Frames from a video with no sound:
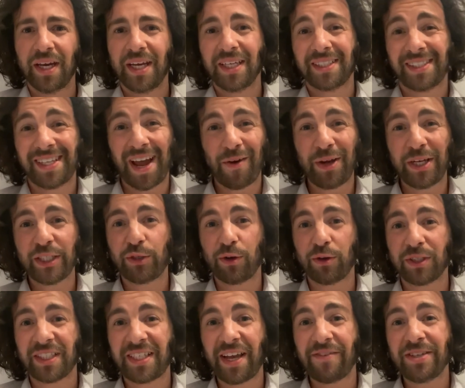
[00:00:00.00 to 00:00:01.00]
It's now
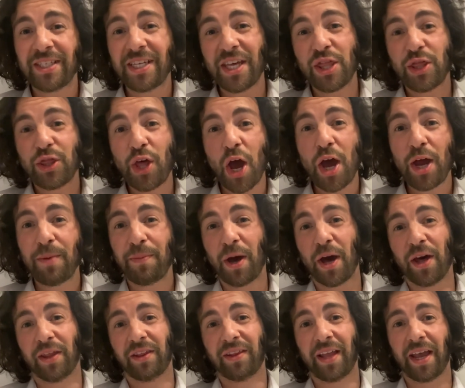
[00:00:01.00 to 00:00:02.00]
Israel's 73rd
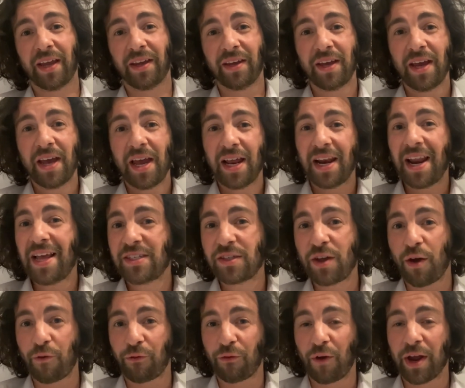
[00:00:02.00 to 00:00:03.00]
birthday. Let's
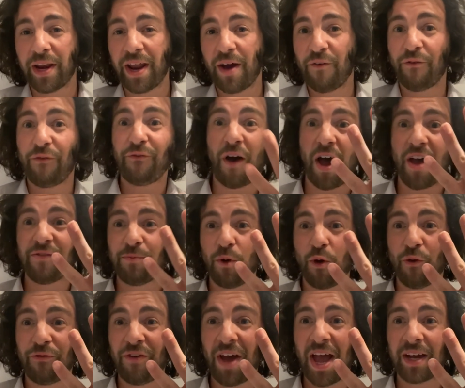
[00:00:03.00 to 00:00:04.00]
go find out 5
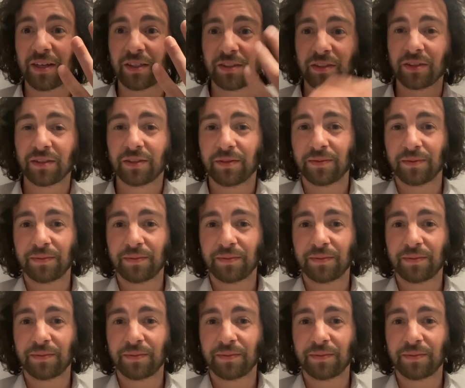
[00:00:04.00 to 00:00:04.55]
more facts.